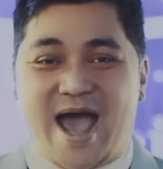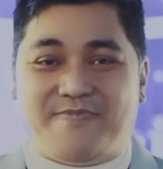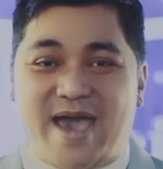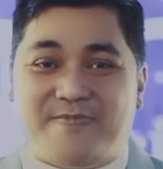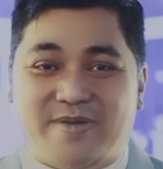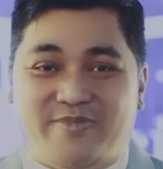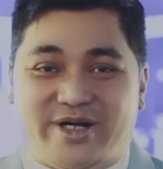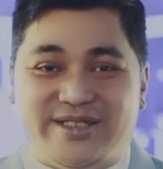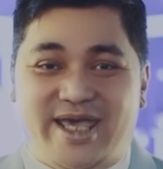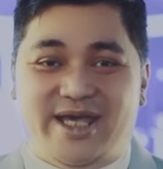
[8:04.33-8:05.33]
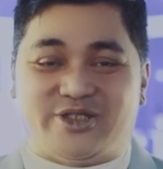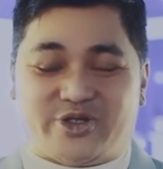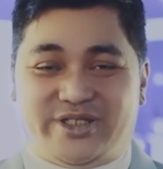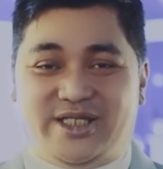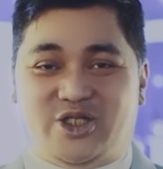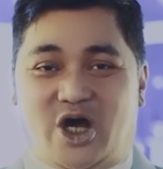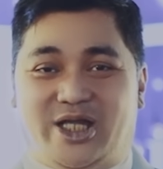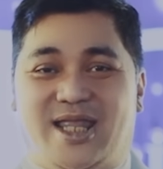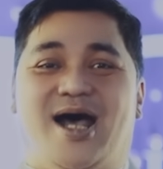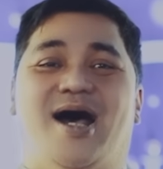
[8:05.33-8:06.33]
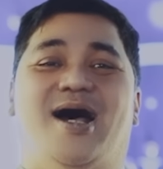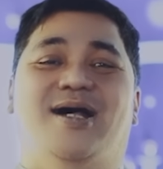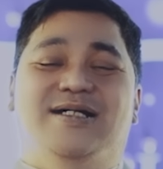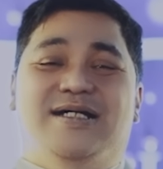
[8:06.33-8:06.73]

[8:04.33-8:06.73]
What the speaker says: Happy birthday, Attorney Donna.